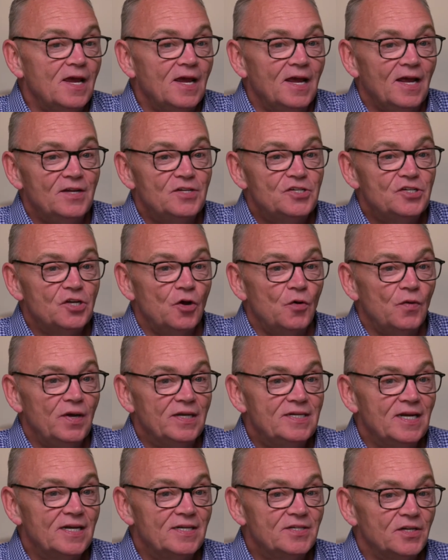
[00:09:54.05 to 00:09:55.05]
And so
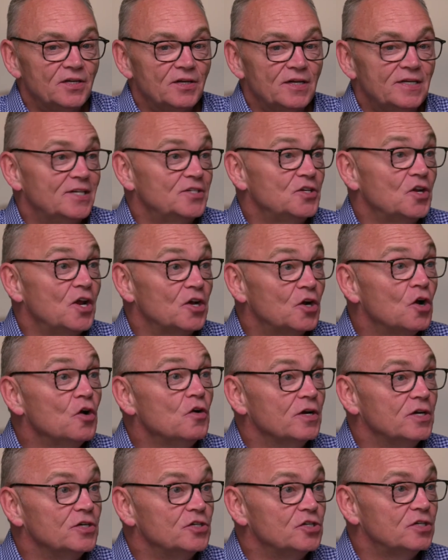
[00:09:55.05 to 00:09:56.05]
it takes a lot of
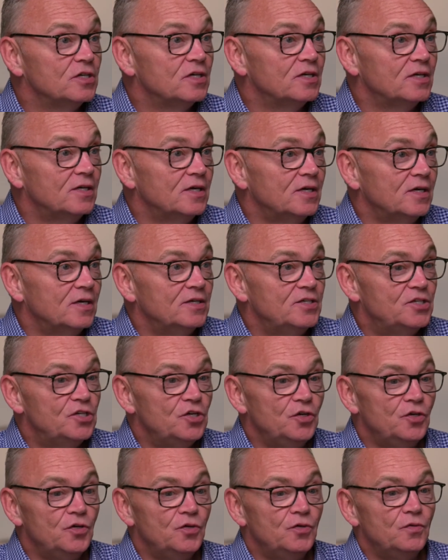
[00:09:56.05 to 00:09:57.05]
courage
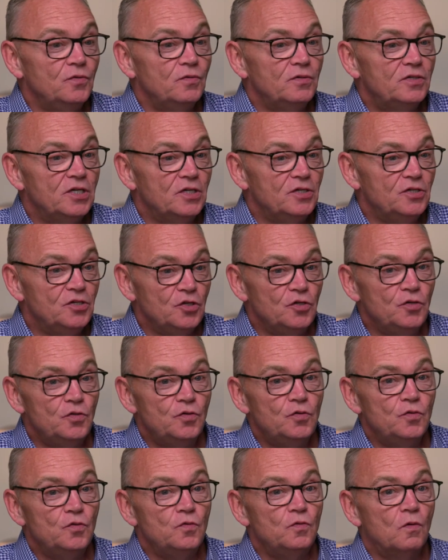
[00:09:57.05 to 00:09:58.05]
to
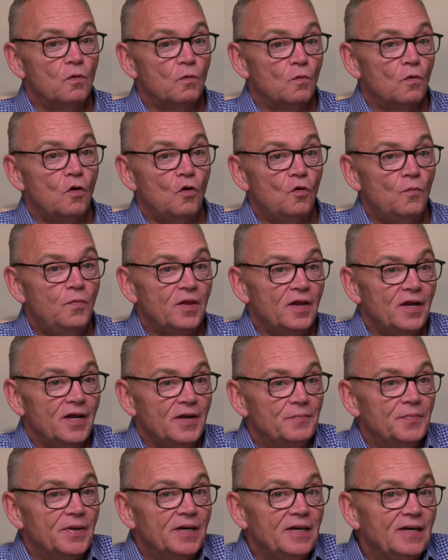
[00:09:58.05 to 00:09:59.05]
do role
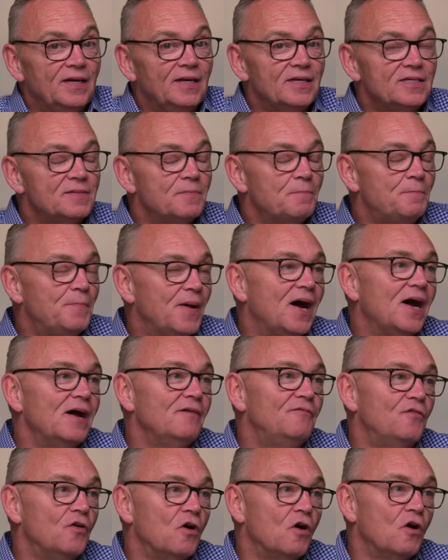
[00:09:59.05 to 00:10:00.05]
play, but it is
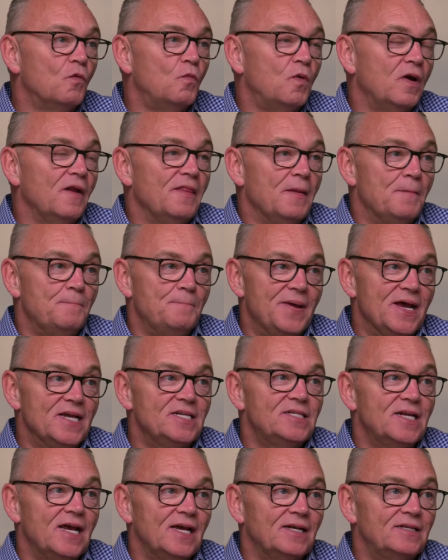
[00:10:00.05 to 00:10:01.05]
by far one of the
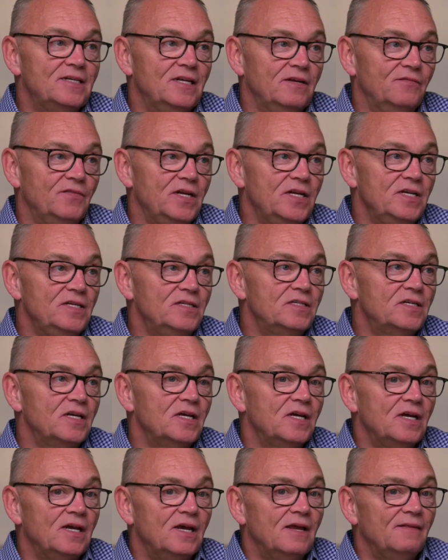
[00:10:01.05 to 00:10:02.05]
best activities
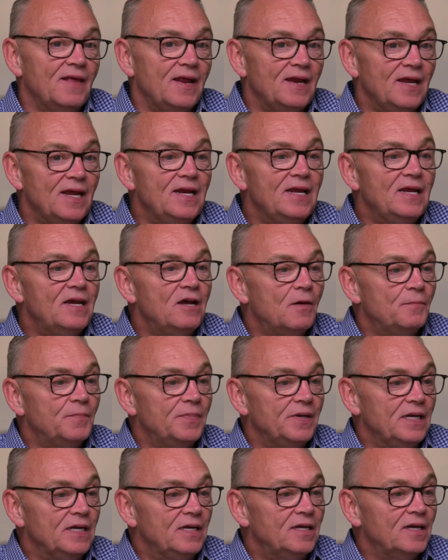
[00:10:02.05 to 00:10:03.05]
that any
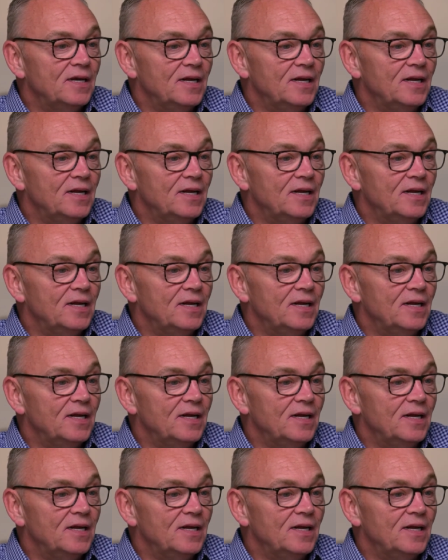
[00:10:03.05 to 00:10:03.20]
company can